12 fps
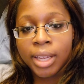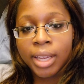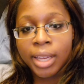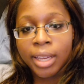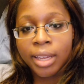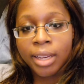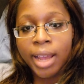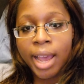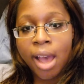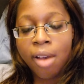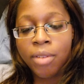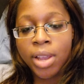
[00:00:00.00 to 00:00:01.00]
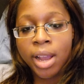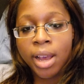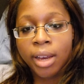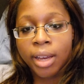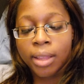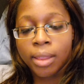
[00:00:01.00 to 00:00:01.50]
and having a
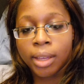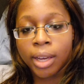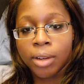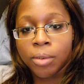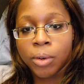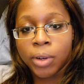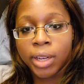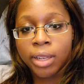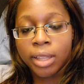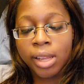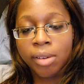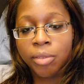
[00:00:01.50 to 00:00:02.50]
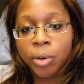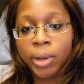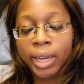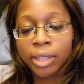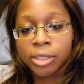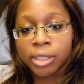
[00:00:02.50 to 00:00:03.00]
high thyroid level
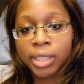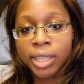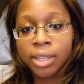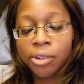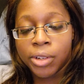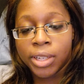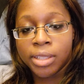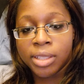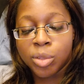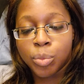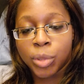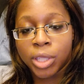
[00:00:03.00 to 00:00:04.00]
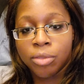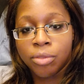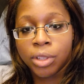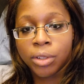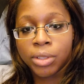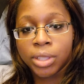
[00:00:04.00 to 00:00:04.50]
actually increases blood
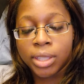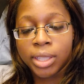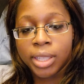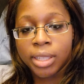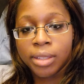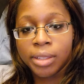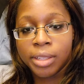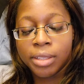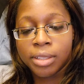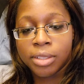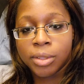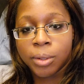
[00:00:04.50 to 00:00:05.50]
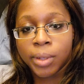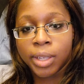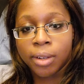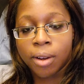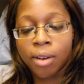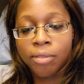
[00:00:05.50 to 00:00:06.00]
flow to the kidneys, and so it
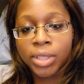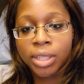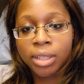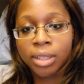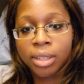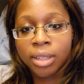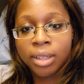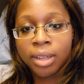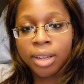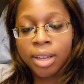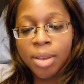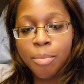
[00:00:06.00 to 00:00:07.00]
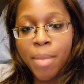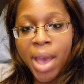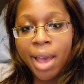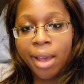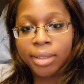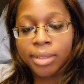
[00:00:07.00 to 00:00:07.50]
can often
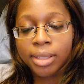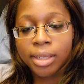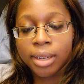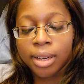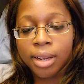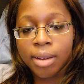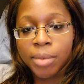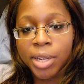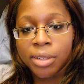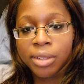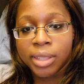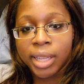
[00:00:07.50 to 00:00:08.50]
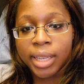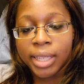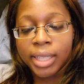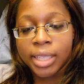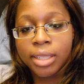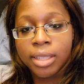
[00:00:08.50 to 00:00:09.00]
mask underlying
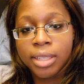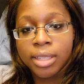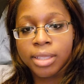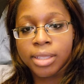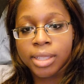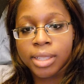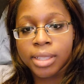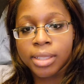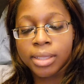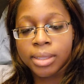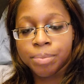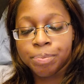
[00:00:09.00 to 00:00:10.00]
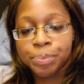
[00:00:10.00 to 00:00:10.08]
kidney disease.